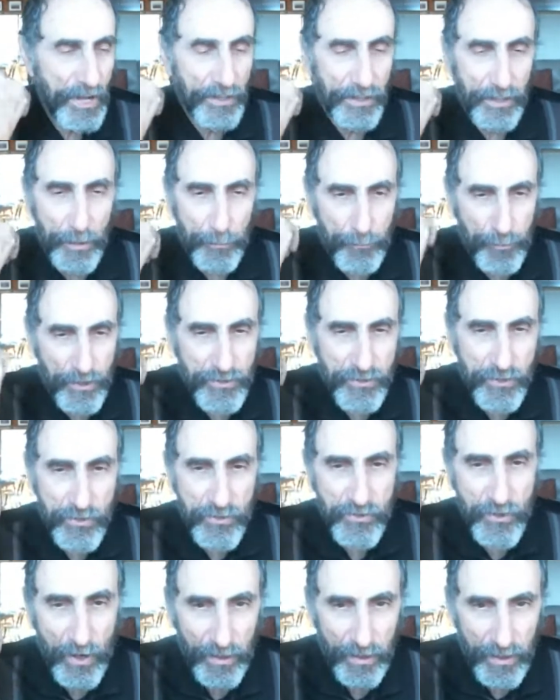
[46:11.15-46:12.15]
is that in a
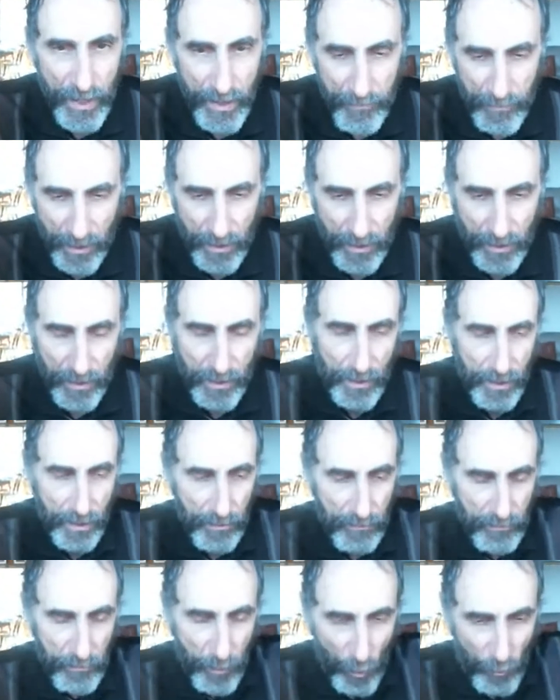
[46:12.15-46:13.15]
prisoner's dilemma,
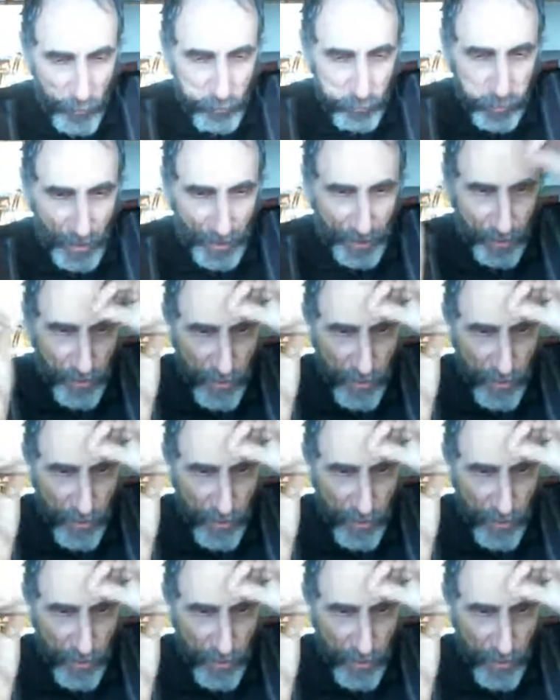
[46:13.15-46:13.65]
both